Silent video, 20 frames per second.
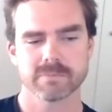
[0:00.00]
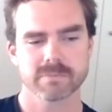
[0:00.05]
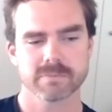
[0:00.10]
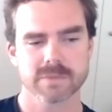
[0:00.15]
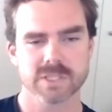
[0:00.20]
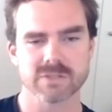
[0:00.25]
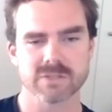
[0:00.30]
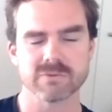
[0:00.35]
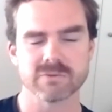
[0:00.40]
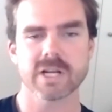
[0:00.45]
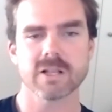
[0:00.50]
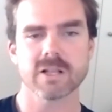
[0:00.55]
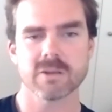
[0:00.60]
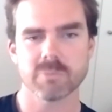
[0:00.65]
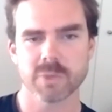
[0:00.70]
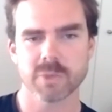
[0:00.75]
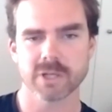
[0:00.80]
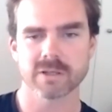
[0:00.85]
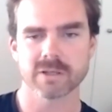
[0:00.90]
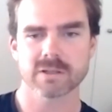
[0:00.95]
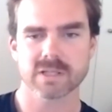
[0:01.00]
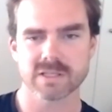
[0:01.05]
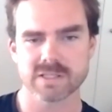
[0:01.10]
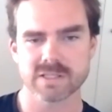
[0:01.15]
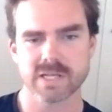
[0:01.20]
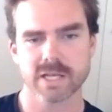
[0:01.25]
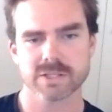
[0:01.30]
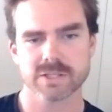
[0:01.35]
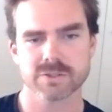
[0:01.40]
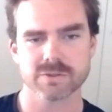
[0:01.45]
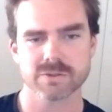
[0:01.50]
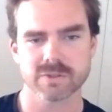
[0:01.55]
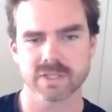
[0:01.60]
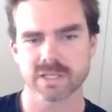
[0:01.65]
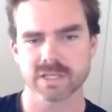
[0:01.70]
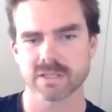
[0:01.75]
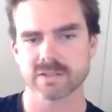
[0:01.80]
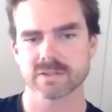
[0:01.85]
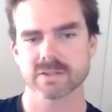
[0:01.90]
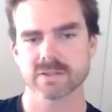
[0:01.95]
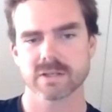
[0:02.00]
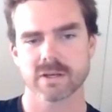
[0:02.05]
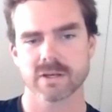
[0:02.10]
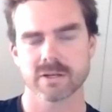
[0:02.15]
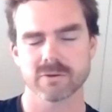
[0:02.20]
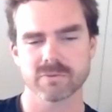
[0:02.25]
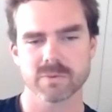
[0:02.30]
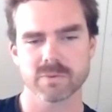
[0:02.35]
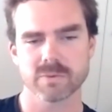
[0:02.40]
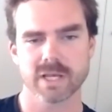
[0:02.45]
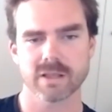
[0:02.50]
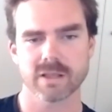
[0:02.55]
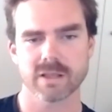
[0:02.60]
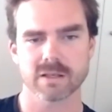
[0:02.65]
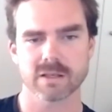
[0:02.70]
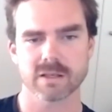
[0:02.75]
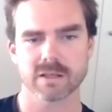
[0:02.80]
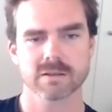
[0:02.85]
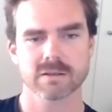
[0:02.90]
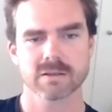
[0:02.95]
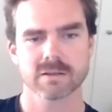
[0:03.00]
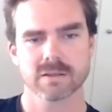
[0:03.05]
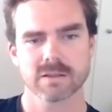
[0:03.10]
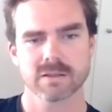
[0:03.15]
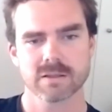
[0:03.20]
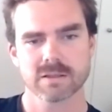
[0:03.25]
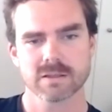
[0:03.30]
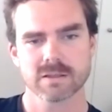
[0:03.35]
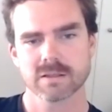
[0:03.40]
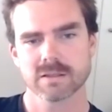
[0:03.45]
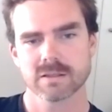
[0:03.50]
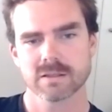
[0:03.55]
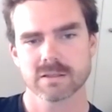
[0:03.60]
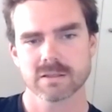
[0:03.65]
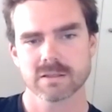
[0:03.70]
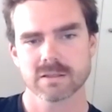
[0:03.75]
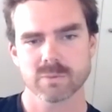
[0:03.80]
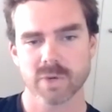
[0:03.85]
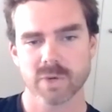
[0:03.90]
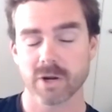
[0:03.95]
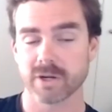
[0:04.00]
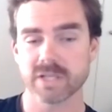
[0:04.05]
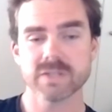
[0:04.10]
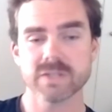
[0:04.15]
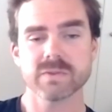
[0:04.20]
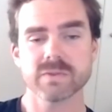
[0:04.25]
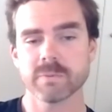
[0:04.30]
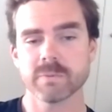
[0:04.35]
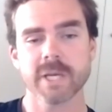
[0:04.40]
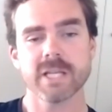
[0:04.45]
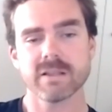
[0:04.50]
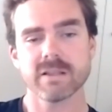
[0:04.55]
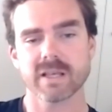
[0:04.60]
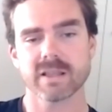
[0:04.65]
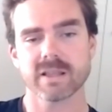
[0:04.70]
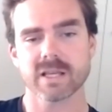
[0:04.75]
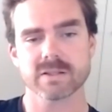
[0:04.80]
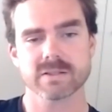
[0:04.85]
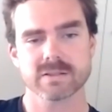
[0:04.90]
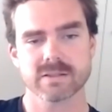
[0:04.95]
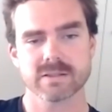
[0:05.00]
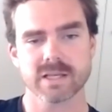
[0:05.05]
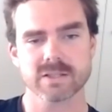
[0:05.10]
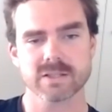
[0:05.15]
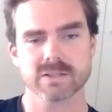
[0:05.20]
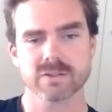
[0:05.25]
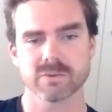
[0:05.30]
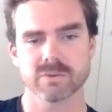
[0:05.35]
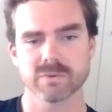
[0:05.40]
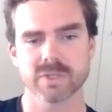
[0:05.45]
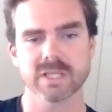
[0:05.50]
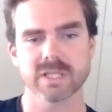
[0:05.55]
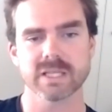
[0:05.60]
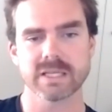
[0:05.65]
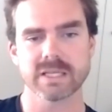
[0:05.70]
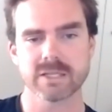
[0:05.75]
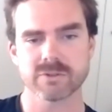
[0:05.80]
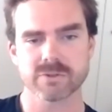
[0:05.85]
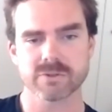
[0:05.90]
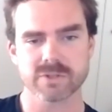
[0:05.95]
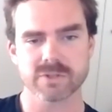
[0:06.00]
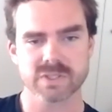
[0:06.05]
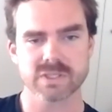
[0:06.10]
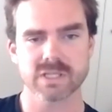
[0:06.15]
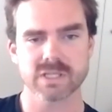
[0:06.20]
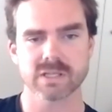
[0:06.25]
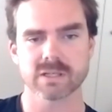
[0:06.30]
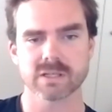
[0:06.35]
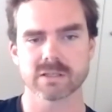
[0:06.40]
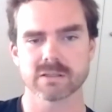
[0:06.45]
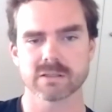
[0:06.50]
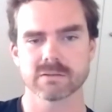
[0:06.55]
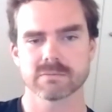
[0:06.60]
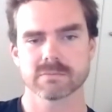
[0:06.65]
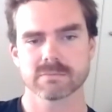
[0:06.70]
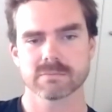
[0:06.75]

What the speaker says: development contextually is kind of where it is for me. Like, that's the really interesting,